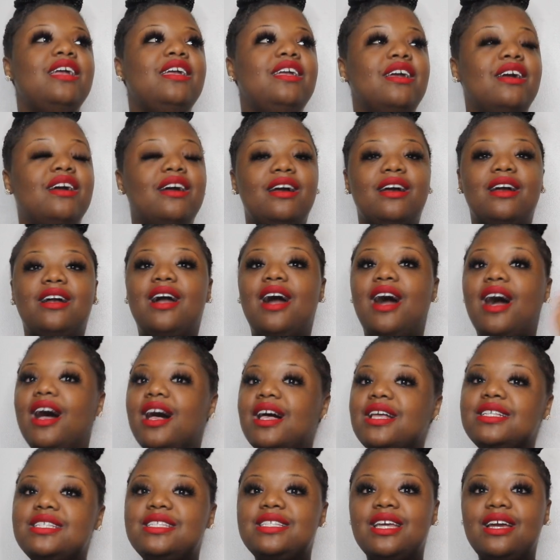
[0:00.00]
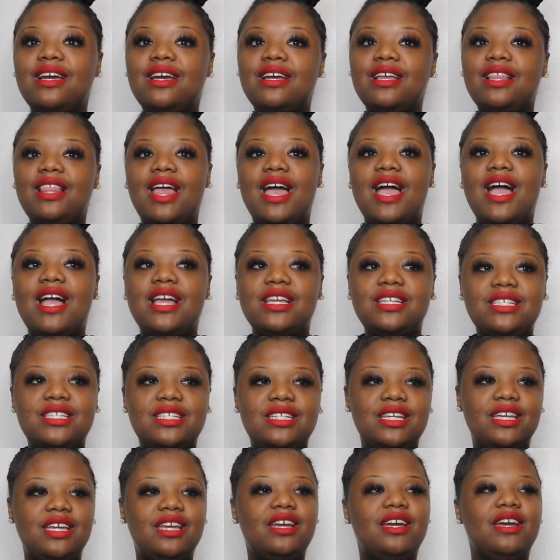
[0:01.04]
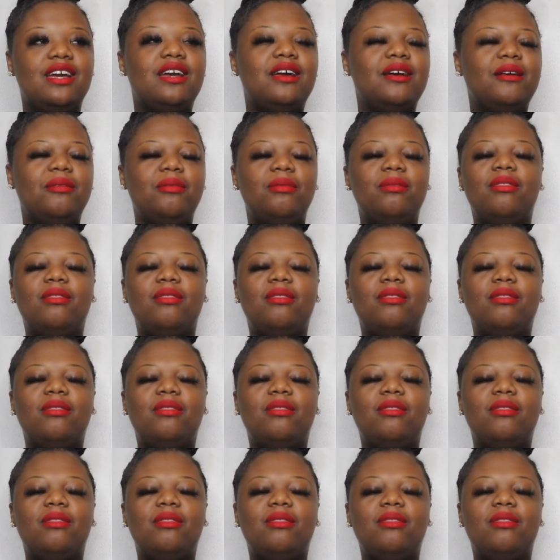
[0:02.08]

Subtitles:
your concert last year.